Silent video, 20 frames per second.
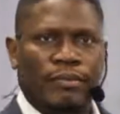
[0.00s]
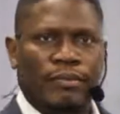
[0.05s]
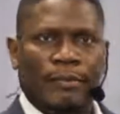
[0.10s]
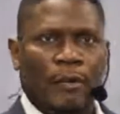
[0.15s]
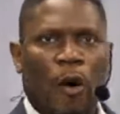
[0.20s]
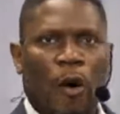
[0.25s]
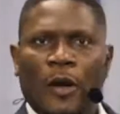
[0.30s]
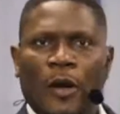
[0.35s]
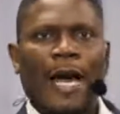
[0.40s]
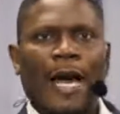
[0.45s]

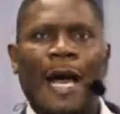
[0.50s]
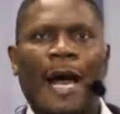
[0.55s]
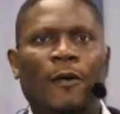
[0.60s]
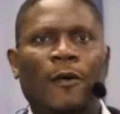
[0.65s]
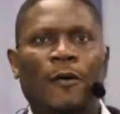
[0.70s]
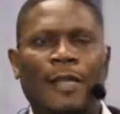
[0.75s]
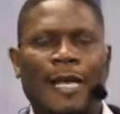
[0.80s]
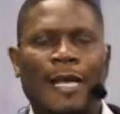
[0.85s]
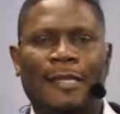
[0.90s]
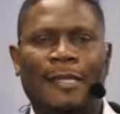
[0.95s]
other,
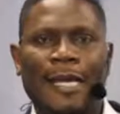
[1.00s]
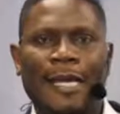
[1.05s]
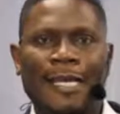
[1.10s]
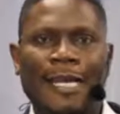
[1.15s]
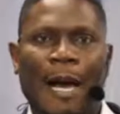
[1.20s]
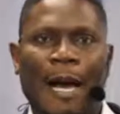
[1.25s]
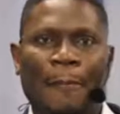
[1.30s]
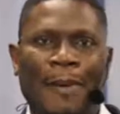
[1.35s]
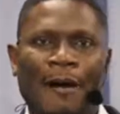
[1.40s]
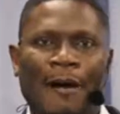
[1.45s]
other thing
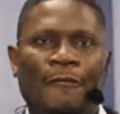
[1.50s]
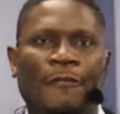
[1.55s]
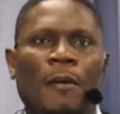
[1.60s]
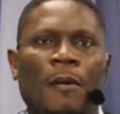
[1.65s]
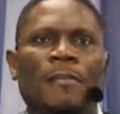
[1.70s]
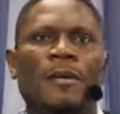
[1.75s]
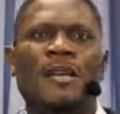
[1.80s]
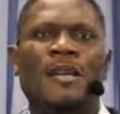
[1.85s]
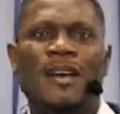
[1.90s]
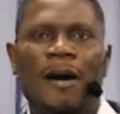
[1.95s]
apart
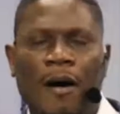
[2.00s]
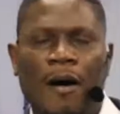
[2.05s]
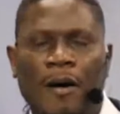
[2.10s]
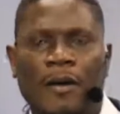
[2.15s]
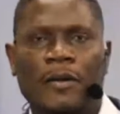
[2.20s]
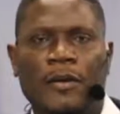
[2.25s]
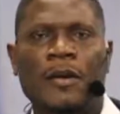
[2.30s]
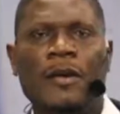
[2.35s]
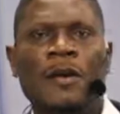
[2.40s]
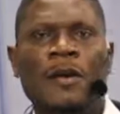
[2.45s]
from God,
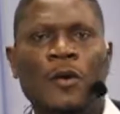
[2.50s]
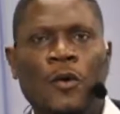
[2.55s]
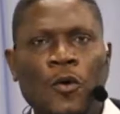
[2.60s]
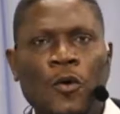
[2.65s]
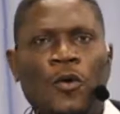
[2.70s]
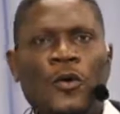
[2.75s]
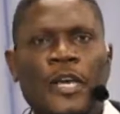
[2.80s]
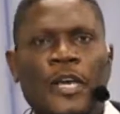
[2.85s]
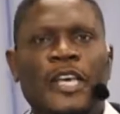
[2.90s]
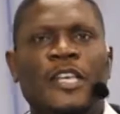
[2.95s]
who
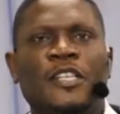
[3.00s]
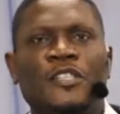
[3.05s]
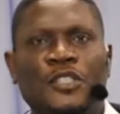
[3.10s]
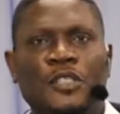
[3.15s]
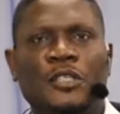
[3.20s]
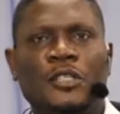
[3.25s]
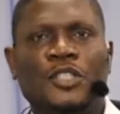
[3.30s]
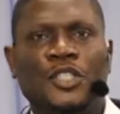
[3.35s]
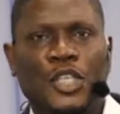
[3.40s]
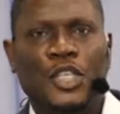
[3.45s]
is
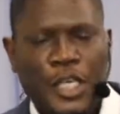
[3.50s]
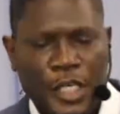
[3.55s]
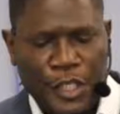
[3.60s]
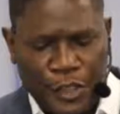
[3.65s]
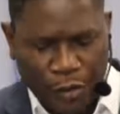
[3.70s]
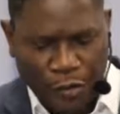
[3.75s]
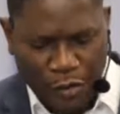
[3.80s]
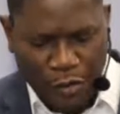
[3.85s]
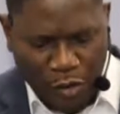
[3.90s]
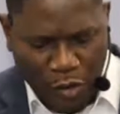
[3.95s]

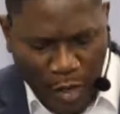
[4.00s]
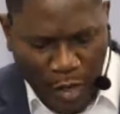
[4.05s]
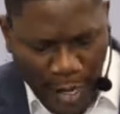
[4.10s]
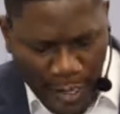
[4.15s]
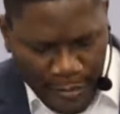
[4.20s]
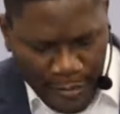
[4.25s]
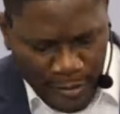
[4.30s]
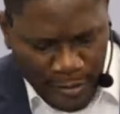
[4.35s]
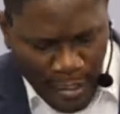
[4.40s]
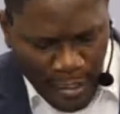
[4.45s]
Jesus
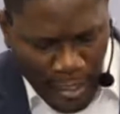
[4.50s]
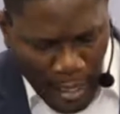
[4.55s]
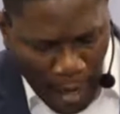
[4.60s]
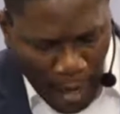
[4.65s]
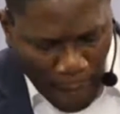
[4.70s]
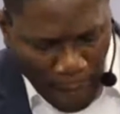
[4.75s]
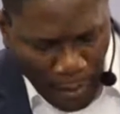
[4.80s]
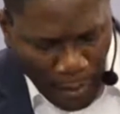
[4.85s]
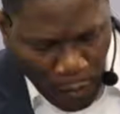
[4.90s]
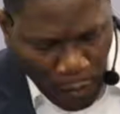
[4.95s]
Christ,
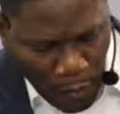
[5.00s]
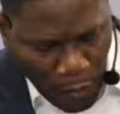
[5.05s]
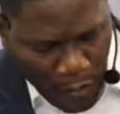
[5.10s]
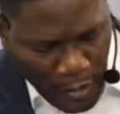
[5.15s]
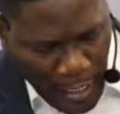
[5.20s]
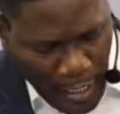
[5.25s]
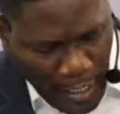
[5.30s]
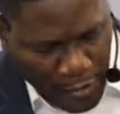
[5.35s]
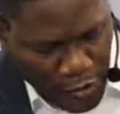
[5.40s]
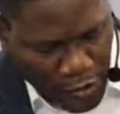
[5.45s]
our Lord
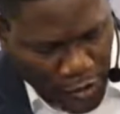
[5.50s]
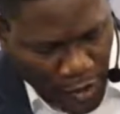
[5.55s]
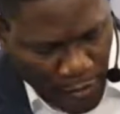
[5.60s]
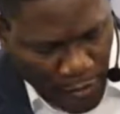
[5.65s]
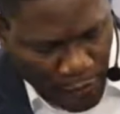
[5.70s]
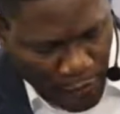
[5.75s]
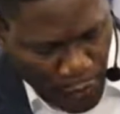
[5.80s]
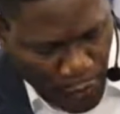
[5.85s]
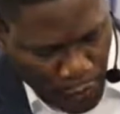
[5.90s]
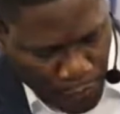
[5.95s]
and
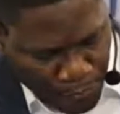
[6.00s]
Savior.